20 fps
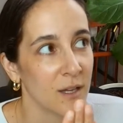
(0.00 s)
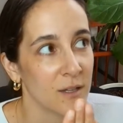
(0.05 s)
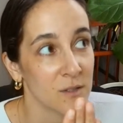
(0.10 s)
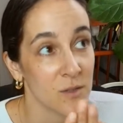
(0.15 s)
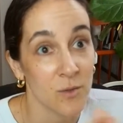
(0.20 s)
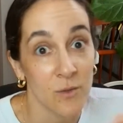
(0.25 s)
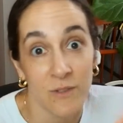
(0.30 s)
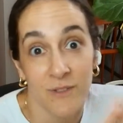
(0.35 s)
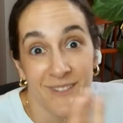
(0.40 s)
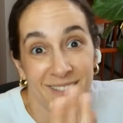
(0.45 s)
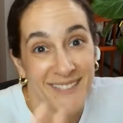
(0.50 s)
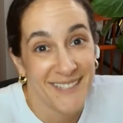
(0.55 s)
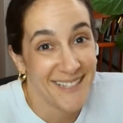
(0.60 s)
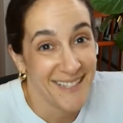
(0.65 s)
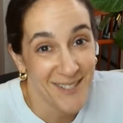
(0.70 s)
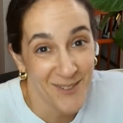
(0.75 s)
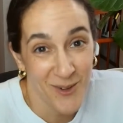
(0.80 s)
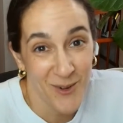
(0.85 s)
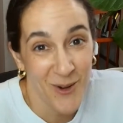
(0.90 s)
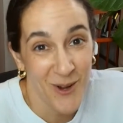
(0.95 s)
So it
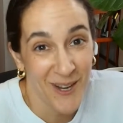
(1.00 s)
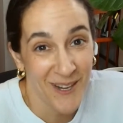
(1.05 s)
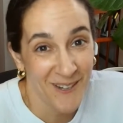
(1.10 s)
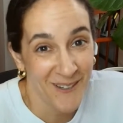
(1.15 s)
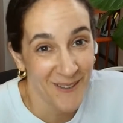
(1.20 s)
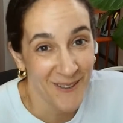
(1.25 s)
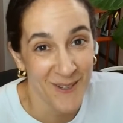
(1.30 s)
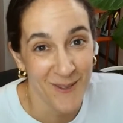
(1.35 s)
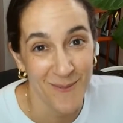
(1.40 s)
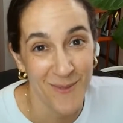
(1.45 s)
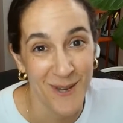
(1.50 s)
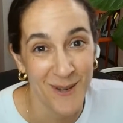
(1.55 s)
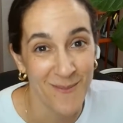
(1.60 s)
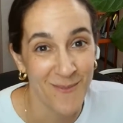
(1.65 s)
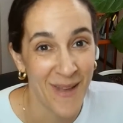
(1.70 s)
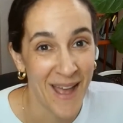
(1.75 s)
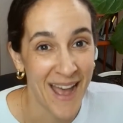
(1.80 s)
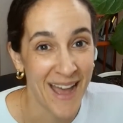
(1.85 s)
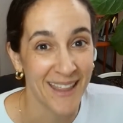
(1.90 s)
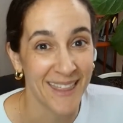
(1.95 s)
does require a little bit
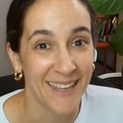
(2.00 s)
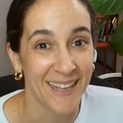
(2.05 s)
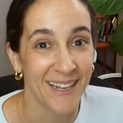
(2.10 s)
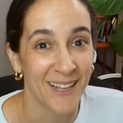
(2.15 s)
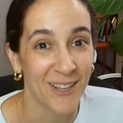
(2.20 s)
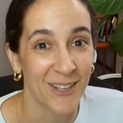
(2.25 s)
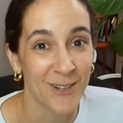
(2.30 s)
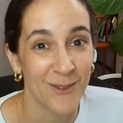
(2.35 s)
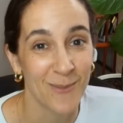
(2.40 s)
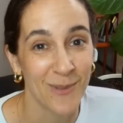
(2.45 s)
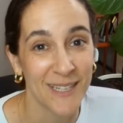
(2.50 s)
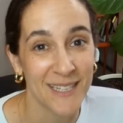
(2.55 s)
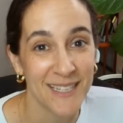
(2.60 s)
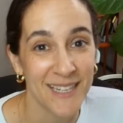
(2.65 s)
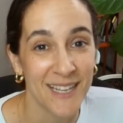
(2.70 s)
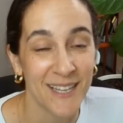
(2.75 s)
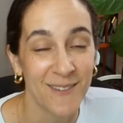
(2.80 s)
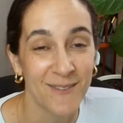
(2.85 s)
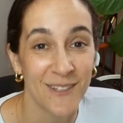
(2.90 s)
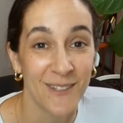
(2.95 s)
of math and a little
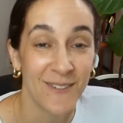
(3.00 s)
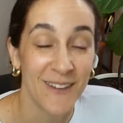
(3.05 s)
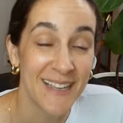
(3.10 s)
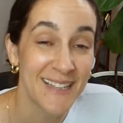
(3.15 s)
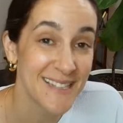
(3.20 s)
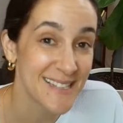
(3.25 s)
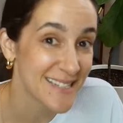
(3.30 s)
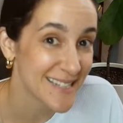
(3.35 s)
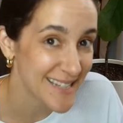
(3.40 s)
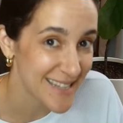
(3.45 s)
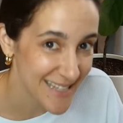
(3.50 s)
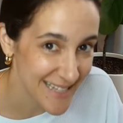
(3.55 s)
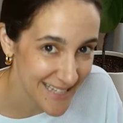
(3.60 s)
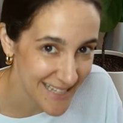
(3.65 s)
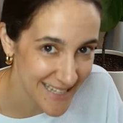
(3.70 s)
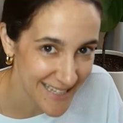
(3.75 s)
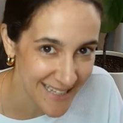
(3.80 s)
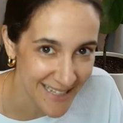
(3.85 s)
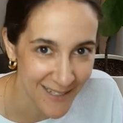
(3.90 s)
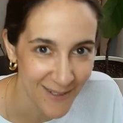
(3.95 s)
bit of advanced
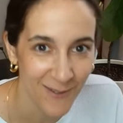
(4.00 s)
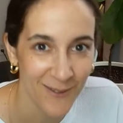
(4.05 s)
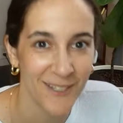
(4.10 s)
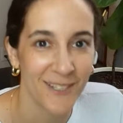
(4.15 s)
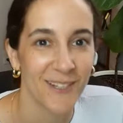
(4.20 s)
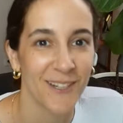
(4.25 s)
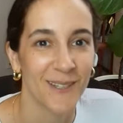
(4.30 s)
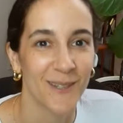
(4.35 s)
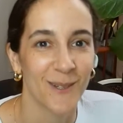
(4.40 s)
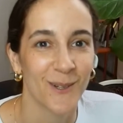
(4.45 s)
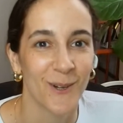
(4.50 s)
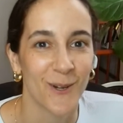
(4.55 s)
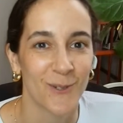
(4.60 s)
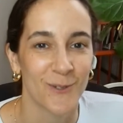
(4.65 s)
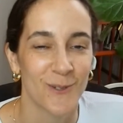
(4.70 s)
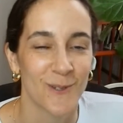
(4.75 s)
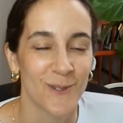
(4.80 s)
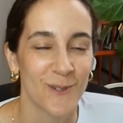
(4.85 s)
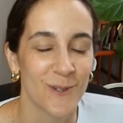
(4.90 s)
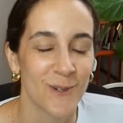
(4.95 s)
thinking when you're at the
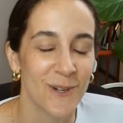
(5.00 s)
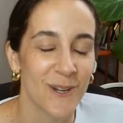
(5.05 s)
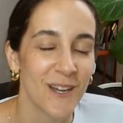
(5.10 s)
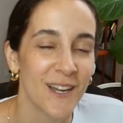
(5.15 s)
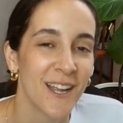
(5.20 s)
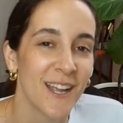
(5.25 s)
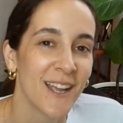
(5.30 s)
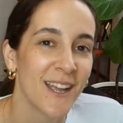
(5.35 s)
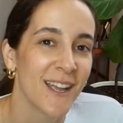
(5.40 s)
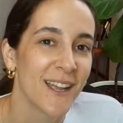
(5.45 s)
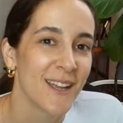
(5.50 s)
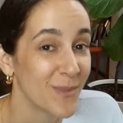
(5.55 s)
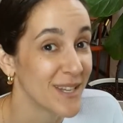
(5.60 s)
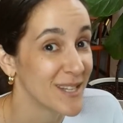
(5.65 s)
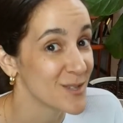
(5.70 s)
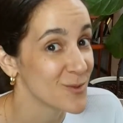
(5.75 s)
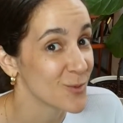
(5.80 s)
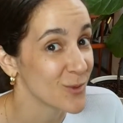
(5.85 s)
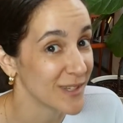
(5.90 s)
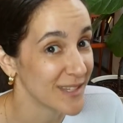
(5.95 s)
grocery store,
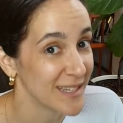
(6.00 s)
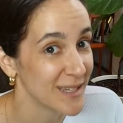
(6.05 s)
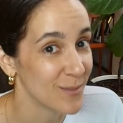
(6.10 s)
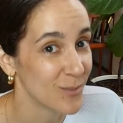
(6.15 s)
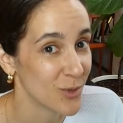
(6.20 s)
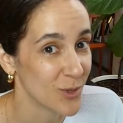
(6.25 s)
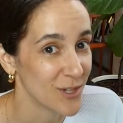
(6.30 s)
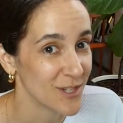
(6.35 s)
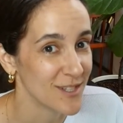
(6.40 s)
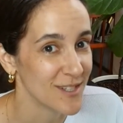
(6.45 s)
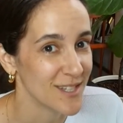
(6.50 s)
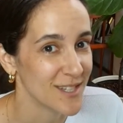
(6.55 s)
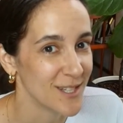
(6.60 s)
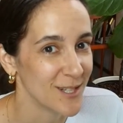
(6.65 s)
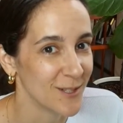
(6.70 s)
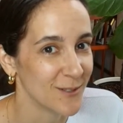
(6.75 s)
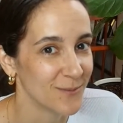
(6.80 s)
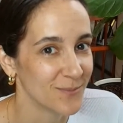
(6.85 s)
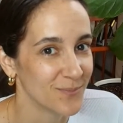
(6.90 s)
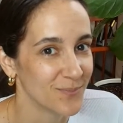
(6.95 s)
but it's really important to
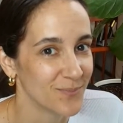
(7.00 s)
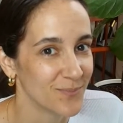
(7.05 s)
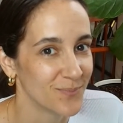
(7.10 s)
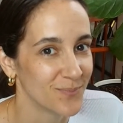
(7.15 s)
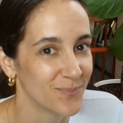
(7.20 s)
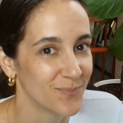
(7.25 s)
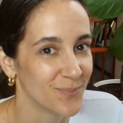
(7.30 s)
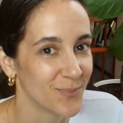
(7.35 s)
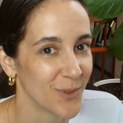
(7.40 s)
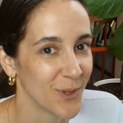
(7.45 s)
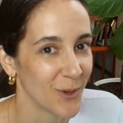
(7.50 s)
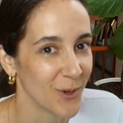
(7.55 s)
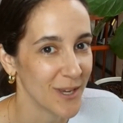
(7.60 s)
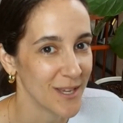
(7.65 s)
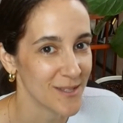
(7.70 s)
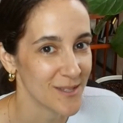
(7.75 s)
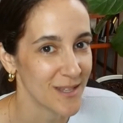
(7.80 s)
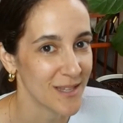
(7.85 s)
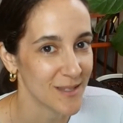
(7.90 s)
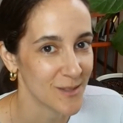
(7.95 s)
do.
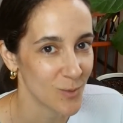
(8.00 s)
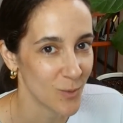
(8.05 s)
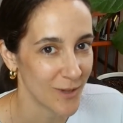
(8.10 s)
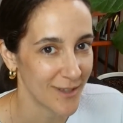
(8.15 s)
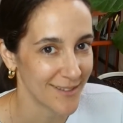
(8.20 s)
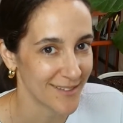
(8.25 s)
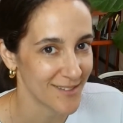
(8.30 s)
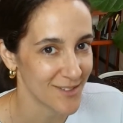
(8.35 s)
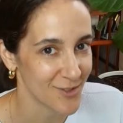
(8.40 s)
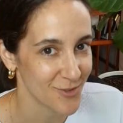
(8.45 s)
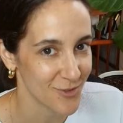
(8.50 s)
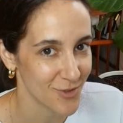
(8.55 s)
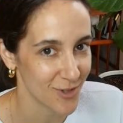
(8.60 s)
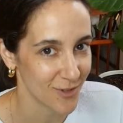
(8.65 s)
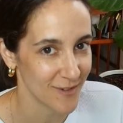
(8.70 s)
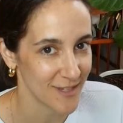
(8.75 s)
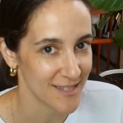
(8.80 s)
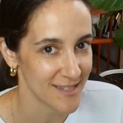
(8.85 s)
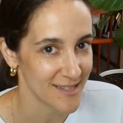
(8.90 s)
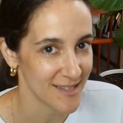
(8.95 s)
Okay, so that's 1,
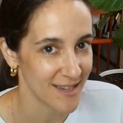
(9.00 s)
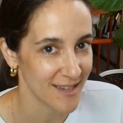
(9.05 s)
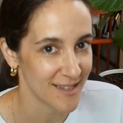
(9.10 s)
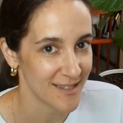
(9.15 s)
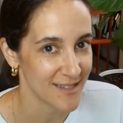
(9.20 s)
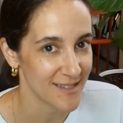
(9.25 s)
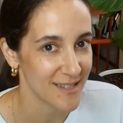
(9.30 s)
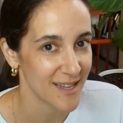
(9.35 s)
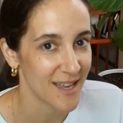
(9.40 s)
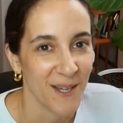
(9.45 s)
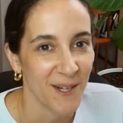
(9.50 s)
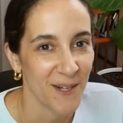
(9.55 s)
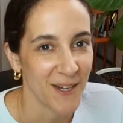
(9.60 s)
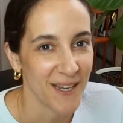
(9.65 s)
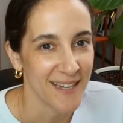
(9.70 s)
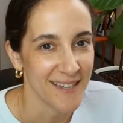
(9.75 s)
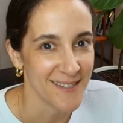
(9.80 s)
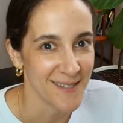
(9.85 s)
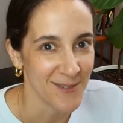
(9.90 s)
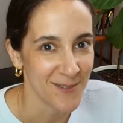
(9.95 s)
serving size.
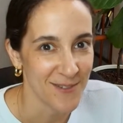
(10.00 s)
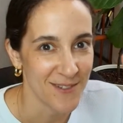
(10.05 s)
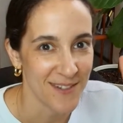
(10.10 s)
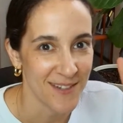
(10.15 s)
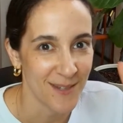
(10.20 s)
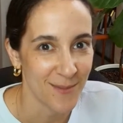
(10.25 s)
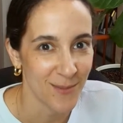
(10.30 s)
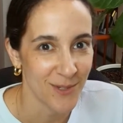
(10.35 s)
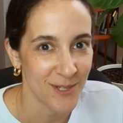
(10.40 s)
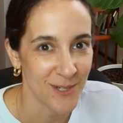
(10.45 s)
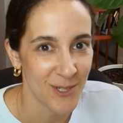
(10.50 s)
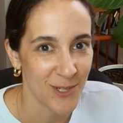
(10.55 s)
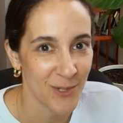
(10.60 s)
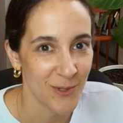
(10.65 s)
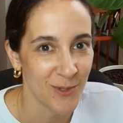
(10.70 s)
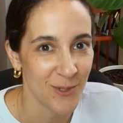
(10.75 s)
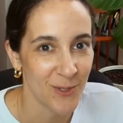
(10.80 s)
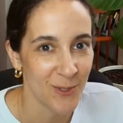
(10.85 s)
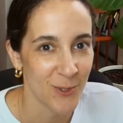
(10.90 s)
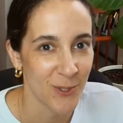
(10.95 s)
Okay, so number
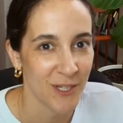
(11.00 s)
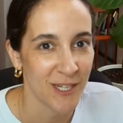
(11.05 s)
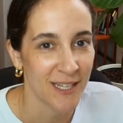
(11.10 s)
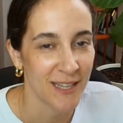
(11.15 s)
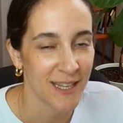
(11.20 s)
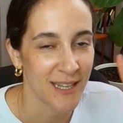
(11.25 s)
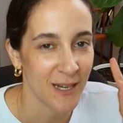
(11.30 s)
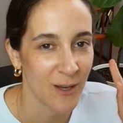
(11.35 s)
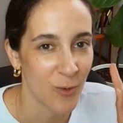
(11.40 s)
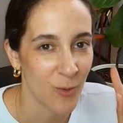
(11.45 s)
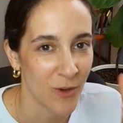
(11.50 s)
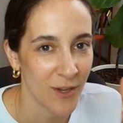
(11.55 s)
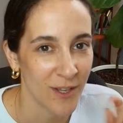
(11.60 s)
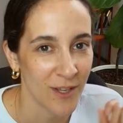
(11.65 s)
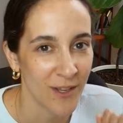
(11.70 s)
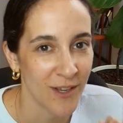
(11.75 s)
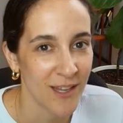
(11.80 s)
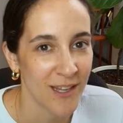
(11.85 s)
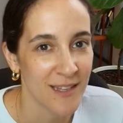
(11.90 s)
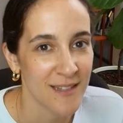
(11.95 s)
2 nutrient that I
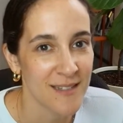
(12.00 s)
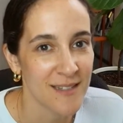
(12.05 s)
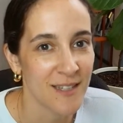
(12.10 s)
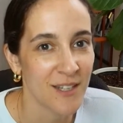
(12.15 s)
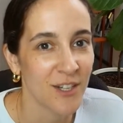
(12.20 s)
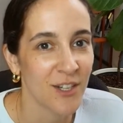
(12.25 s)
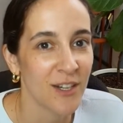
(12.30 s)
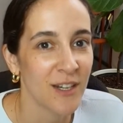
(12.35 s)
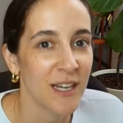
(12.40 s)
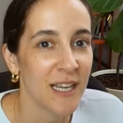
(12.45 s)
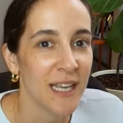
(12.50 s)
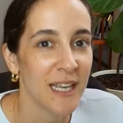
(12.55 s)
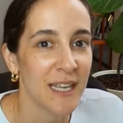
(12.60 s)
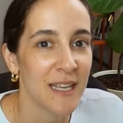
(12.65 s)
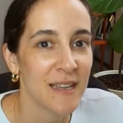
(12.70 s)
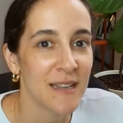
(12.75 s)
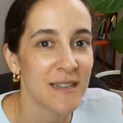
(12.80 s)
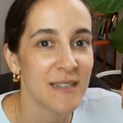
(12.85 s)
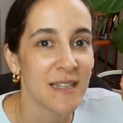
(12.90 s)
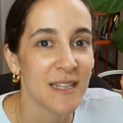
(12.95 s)
want you to consider
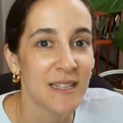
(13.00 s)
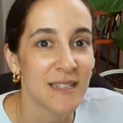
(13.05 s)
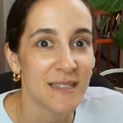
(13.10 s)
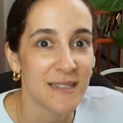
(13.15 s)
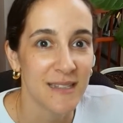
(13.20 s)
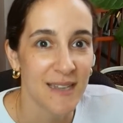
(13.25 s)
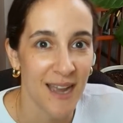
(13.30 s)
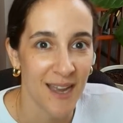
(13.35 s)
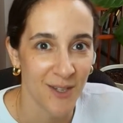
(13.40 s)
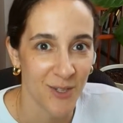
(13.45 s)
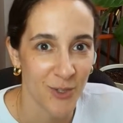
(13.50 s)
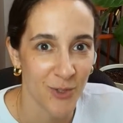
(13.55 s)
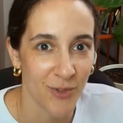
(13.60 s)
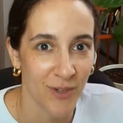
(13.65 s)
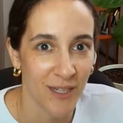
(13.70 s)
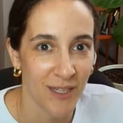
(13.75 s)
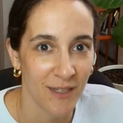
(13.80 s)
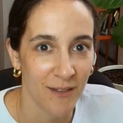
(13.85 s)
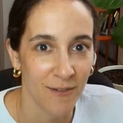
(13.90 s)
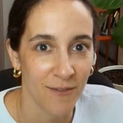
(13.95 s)
is
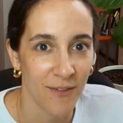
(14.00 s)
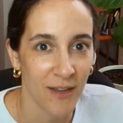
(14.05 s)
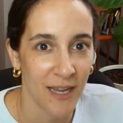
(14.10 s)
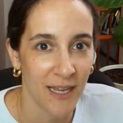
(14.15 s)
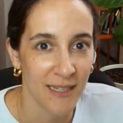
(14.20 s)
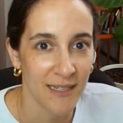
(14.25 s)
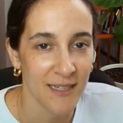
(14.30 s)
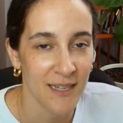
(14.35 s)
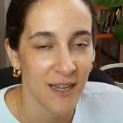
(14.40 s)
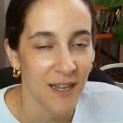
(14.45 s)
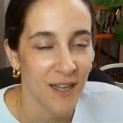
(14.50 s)
saturated fat.